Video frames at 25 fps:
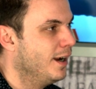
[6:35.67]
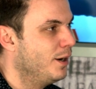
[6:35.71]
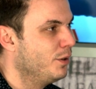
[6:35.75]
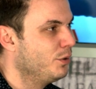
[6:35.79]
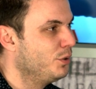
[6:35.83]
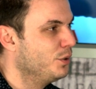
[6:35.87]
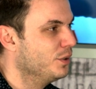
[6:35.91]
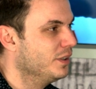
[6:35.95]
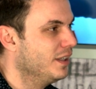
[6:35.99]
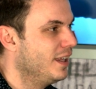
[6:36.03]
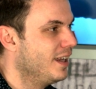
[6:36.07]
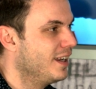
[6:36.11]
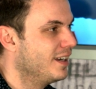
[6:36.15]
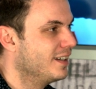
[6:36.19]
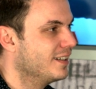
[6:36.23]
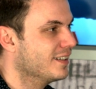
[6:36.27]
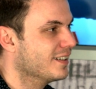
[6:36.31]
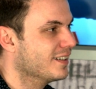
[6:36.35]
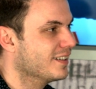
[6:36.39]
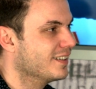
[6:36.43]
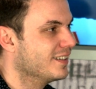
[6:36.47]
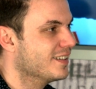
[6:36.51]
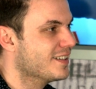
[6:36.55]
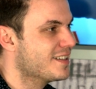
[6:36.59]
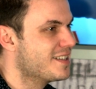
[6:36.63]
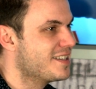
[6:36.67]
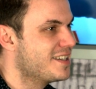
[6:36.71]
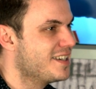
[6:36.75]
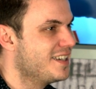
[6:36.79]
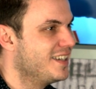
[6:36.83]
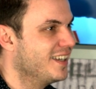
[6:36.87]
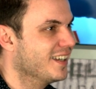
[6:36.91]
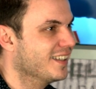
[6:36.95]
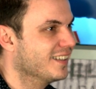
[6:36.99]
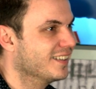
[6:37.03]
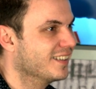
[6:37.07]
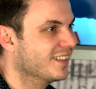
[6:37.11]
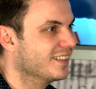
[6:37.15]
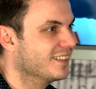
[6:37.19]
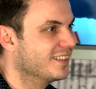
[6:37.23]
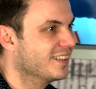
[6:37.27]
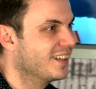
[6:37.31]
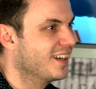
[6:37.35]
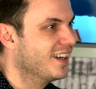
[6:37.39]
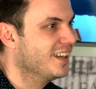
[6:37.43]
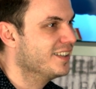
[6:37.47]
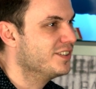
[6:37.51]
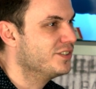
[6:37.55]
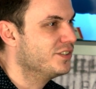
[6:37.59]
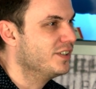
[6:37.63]
How do you like the city and
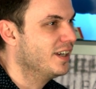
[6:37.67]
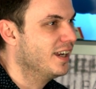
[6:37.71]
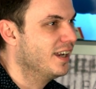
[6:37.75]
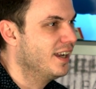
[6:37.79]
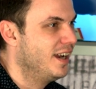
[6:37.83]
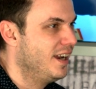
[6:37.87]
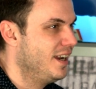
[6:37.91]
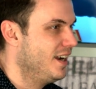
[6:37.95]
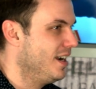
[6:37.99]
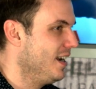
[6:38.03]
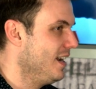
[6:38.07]
the country?